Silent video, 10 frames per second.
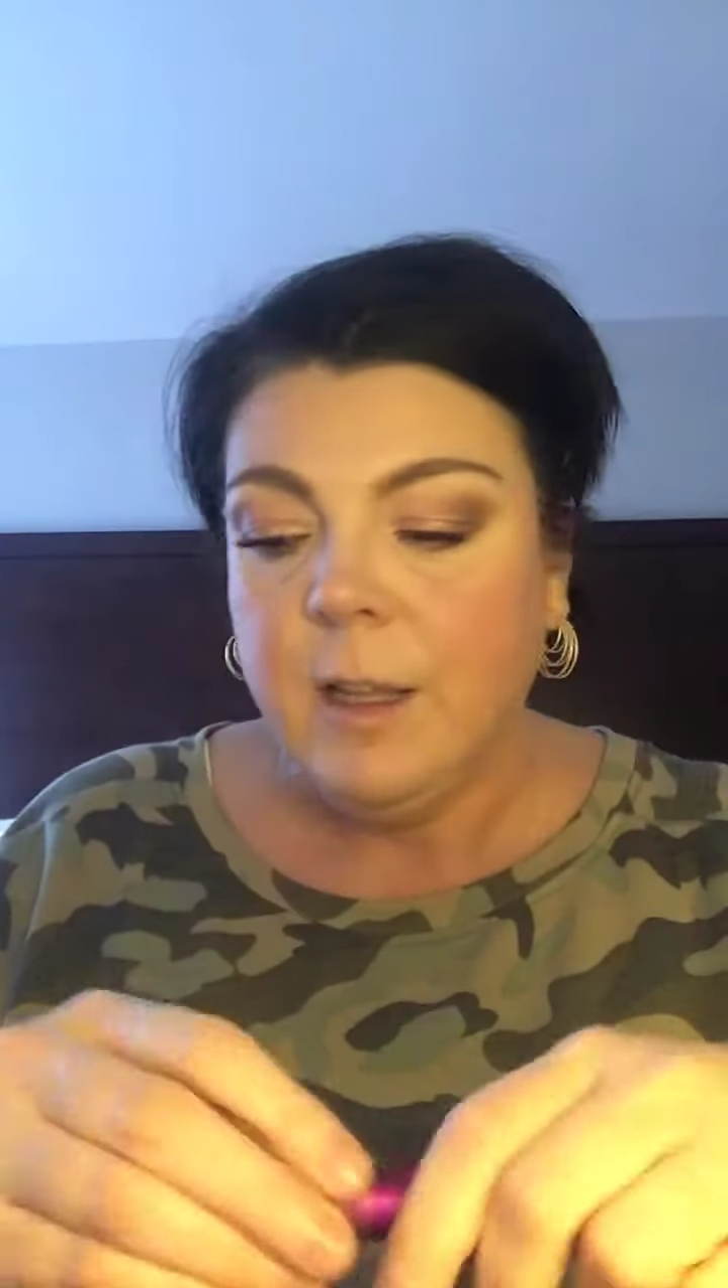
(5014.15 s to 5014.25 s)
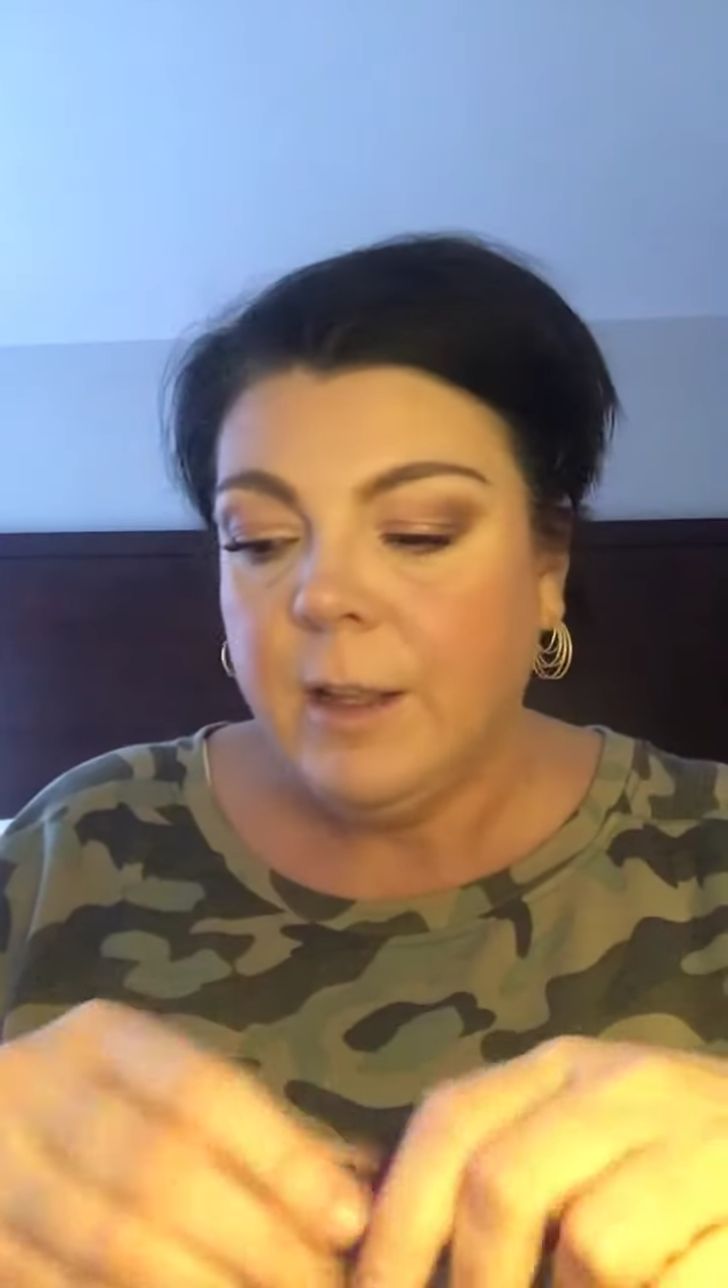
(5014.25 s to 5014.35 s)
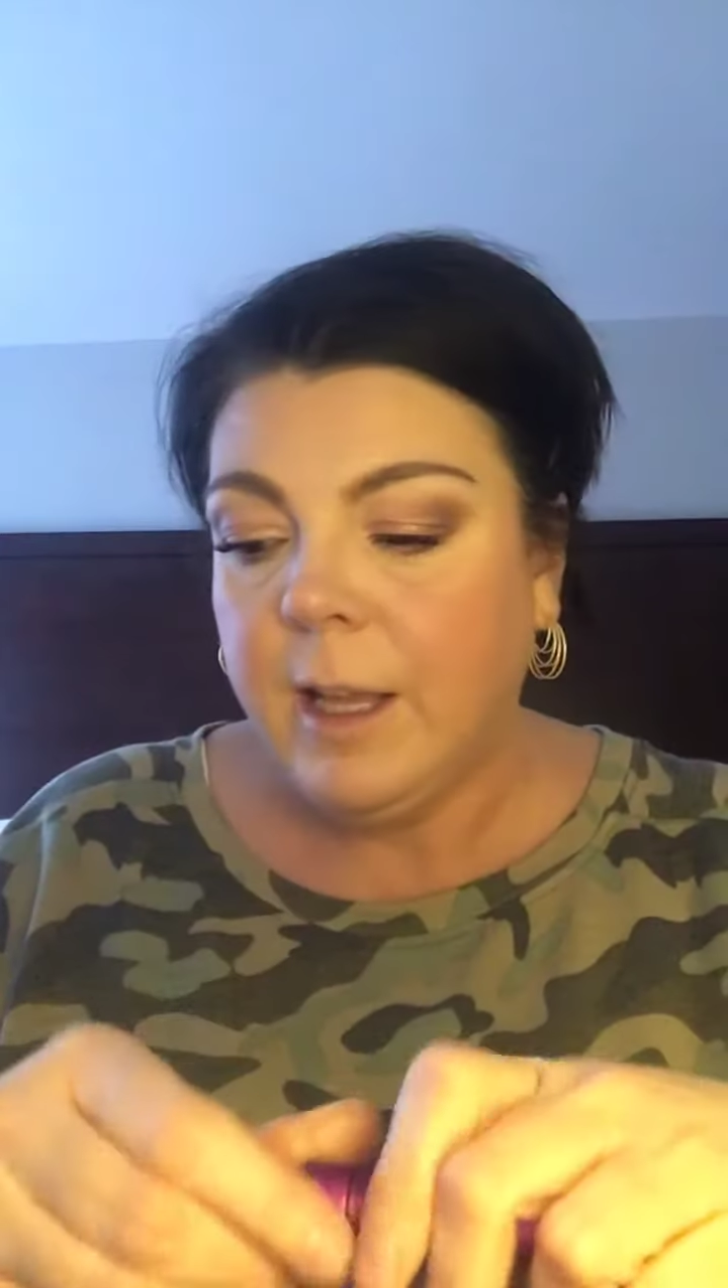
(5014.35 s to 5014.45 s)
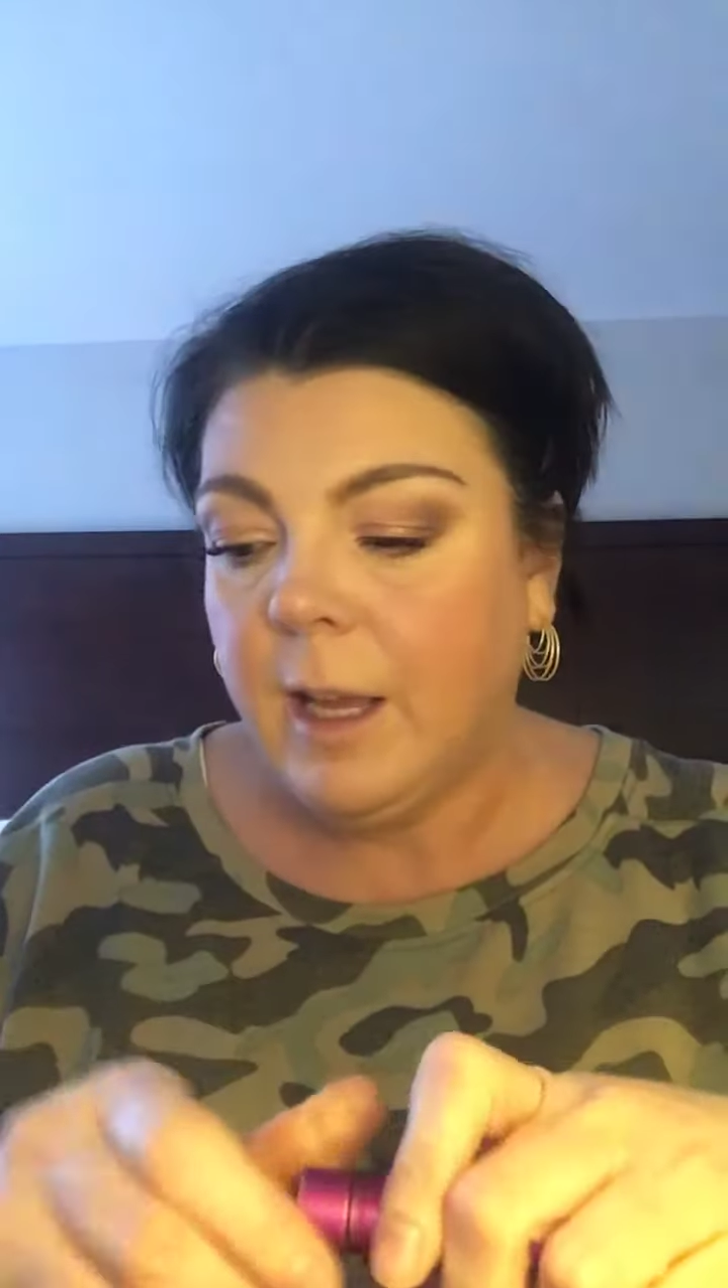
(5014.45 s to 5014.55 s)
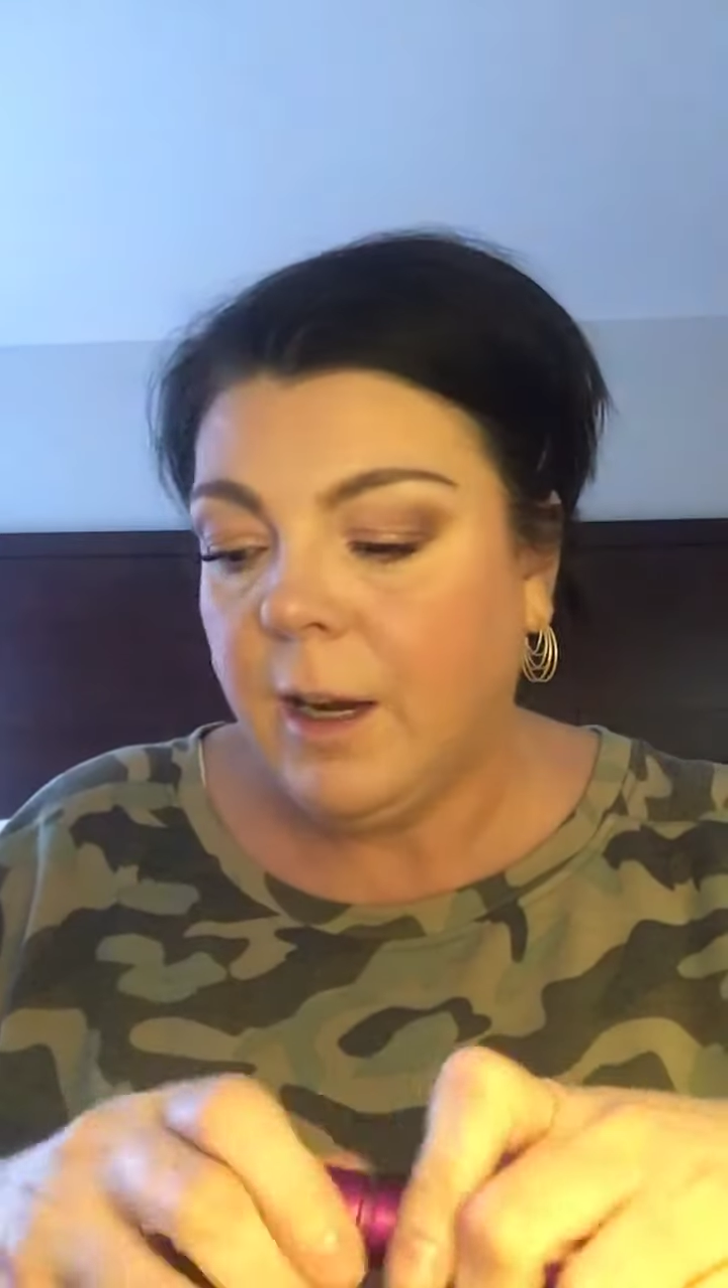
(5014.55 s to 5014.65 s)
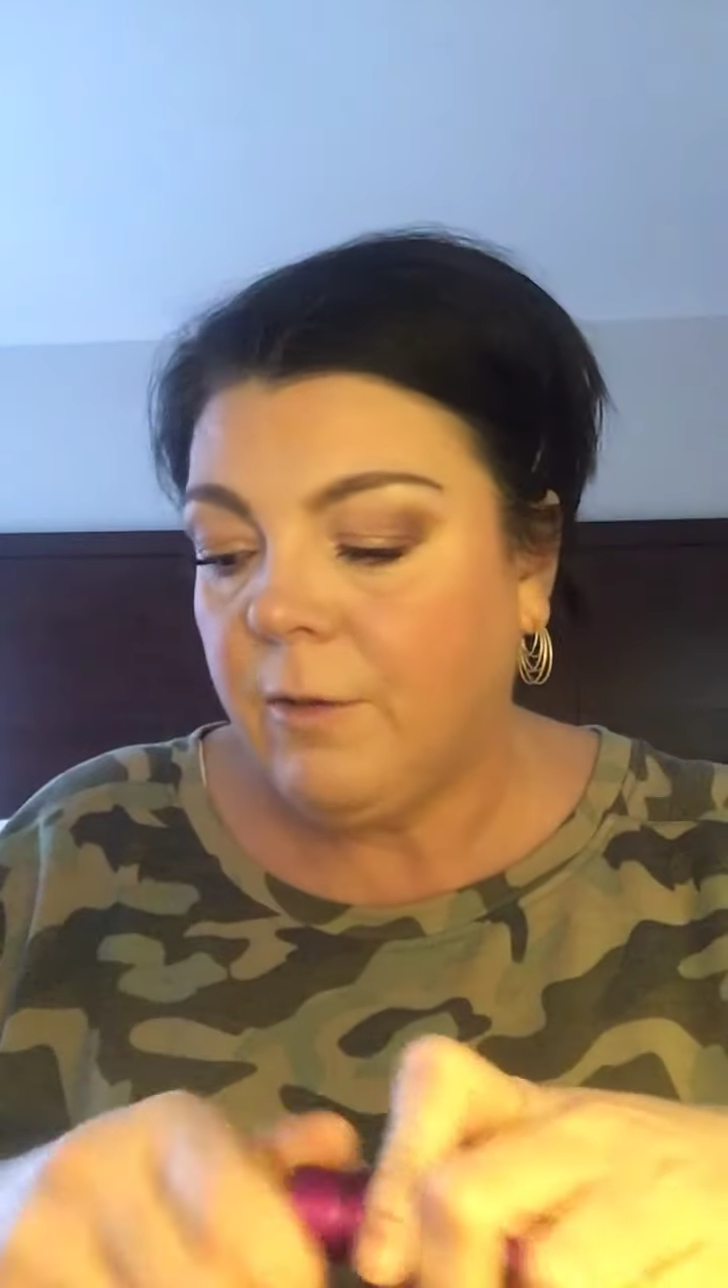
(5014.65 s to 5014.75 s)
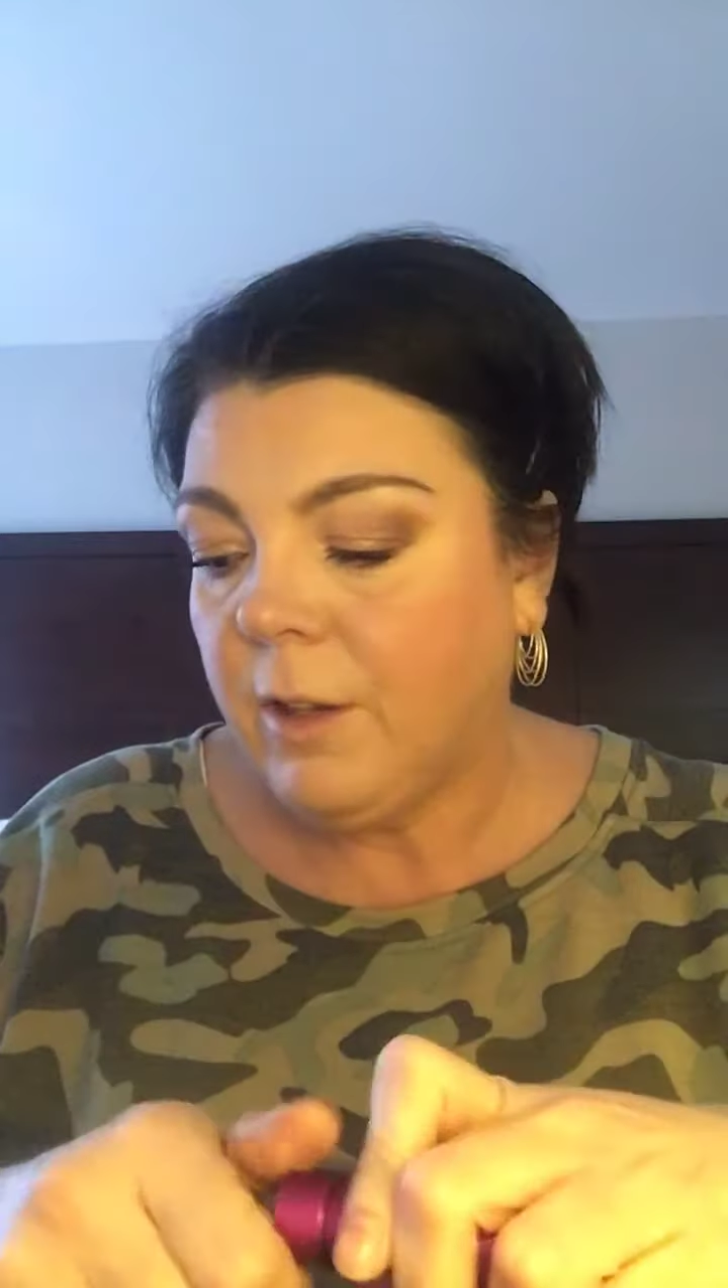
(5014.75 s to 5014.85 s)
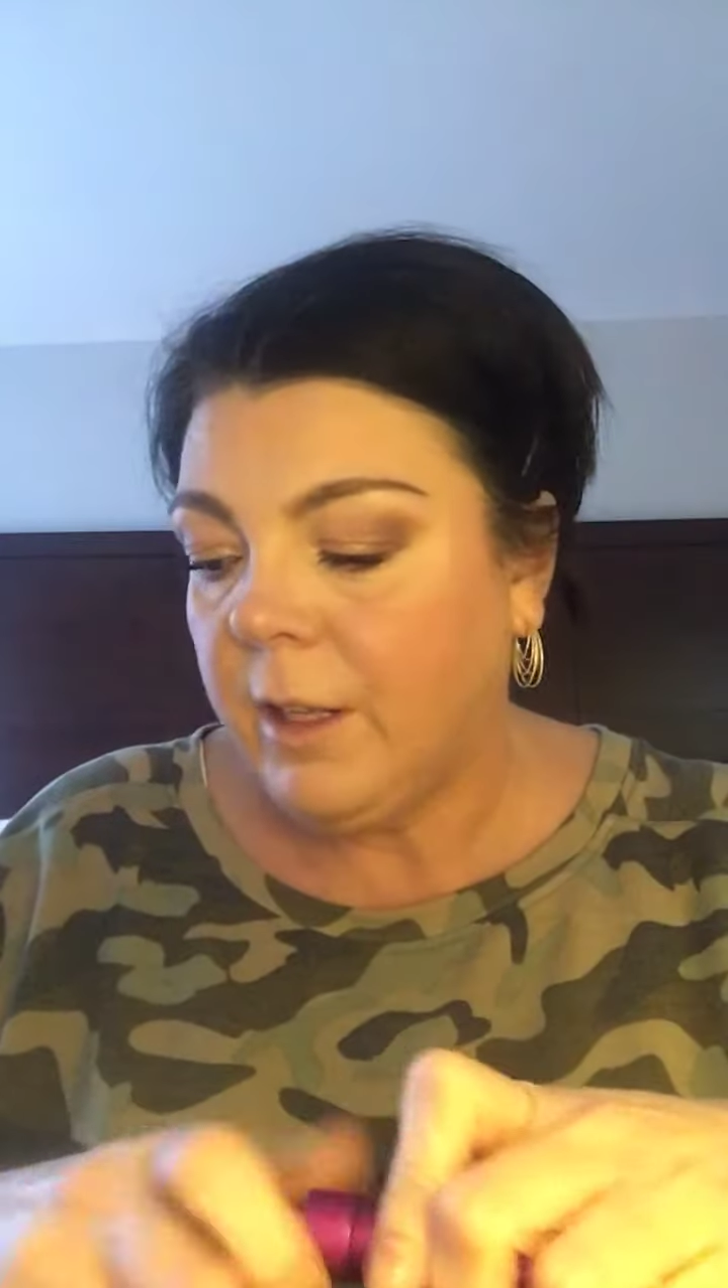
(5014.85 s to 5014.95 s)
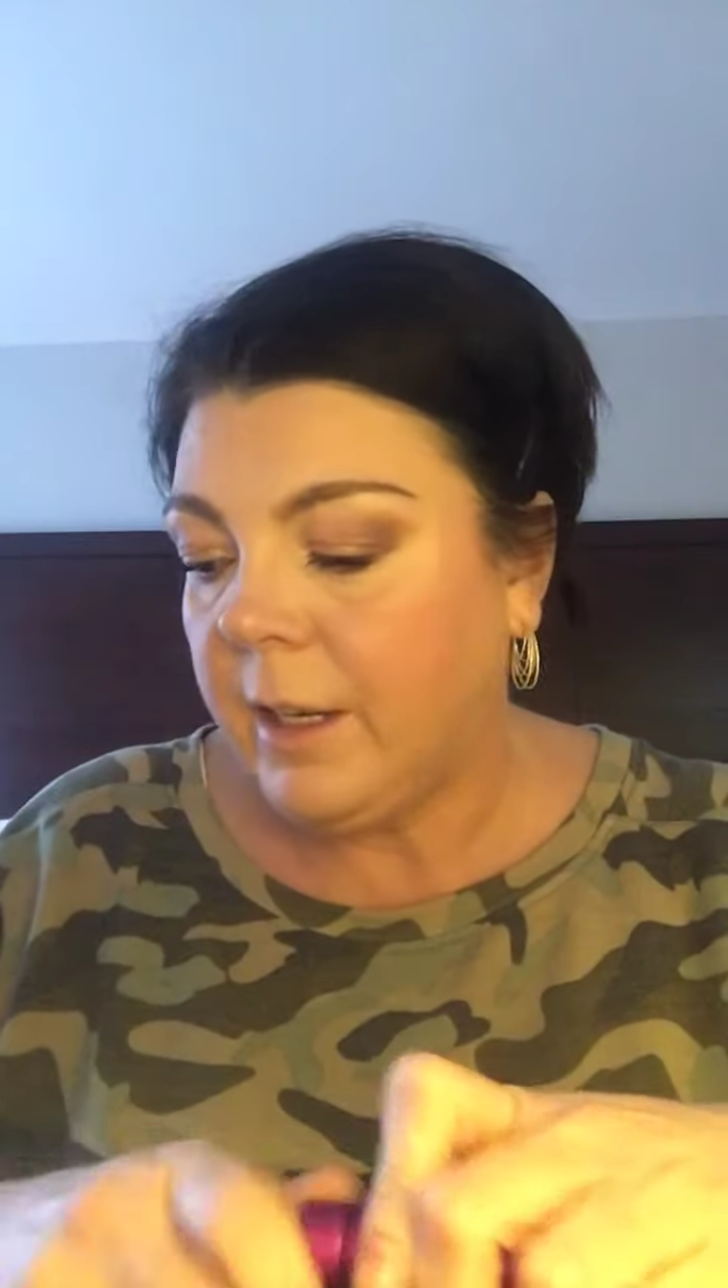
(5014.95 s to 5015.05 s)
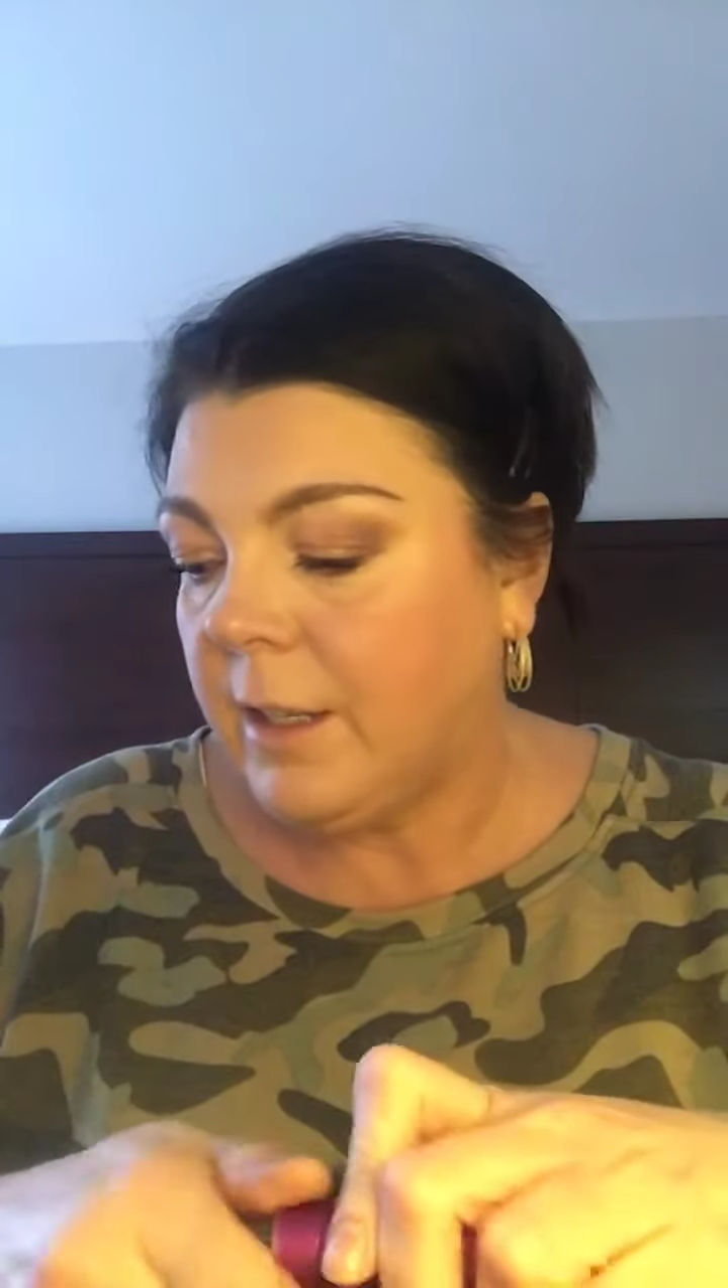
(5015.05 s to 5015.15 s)
They are
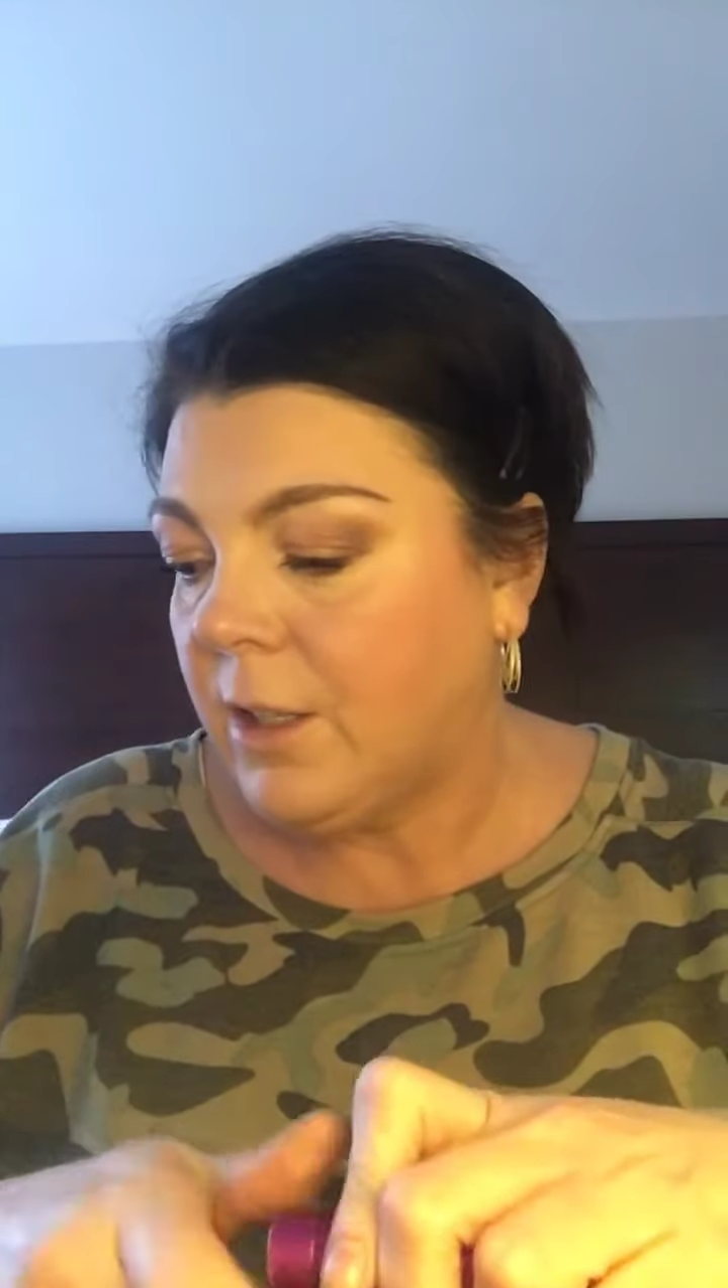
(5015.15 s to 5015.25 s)
really nice.